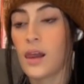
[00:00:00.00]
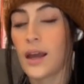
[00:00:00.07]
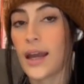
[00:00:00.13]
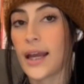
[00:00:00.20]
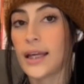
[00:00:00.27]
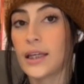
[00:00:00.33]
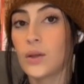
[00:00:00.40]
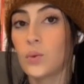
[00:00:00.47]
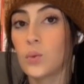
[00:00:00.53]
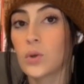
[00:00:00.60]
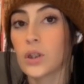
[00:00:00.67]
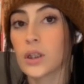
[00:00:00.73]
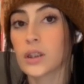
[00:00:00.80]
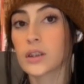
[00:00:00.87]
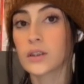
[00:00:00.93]
any
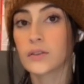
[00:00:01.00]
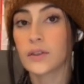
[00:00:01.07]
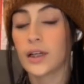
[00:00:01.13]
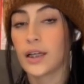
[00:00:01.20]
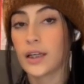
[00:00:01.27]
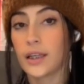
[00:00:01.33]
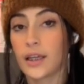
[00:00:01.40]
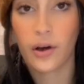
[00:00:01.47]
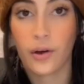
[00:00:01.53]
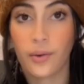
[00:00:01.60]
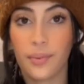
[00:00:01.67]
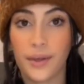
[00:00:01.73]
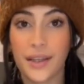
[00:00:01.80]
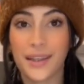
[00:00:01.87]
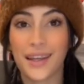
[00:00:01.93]
words for anything. I'm
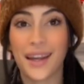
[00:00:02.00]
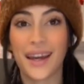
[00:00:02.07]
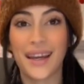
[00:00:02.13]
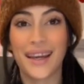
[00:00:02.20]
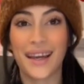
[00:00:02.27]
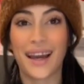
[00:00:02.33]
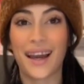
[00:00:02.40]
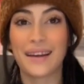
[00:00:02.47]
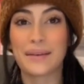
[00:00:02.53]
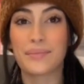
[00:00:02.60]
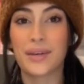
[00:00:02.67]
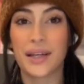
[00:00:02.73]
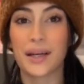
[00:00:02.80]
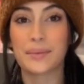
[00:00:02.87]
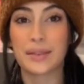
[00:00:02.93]
hoping that I can kind of
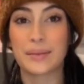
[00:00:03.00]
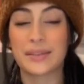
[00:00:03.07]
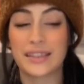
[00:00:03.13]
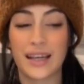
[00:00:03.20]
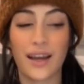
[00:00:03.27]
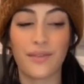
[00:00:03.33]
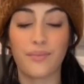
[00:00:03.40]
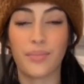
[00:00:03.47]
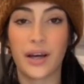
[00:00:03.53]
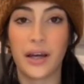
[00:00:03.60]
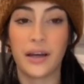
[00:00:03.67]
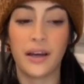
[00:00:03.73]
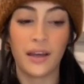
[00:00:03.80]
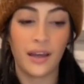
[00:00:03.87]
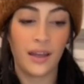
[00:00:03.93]
pick up some stuff,
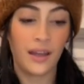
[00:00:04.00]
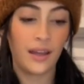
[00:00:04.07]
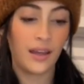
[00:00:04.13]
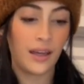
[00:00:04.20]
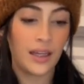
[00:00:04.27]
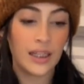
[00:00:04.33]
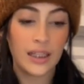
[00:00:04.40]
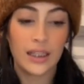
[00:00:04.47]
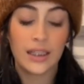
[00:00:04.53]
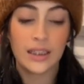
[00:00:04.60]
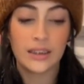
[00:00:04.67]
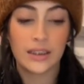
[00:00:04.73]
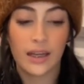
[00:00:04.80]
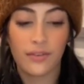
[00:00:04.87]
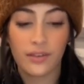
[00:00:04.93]
but
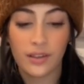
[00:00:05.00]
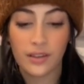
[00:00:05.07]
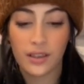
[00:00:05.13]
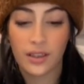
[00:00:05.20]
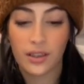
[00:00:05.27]
definitely